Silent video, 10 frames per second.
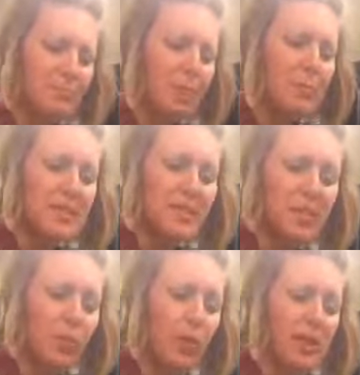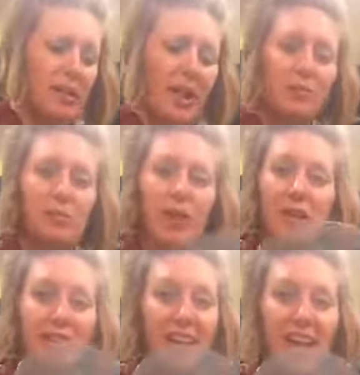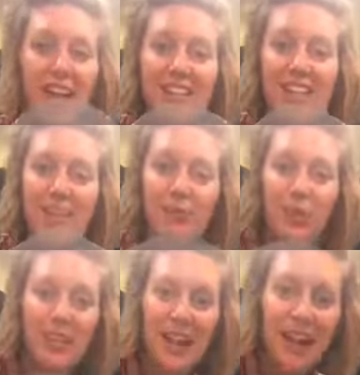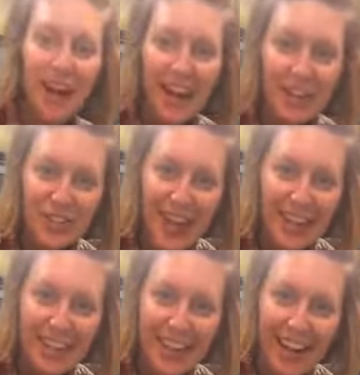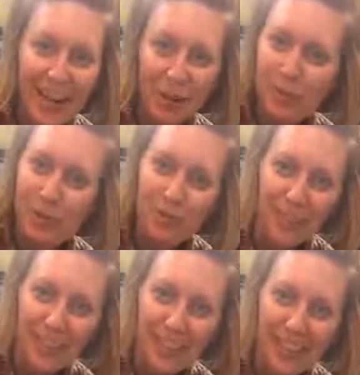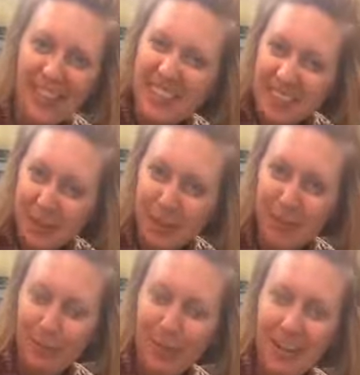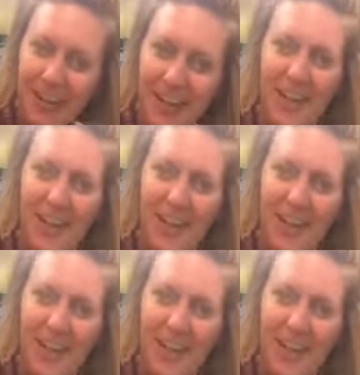basically what it comes with is this really, hi Jackie, I hope you're feeling a little bit better,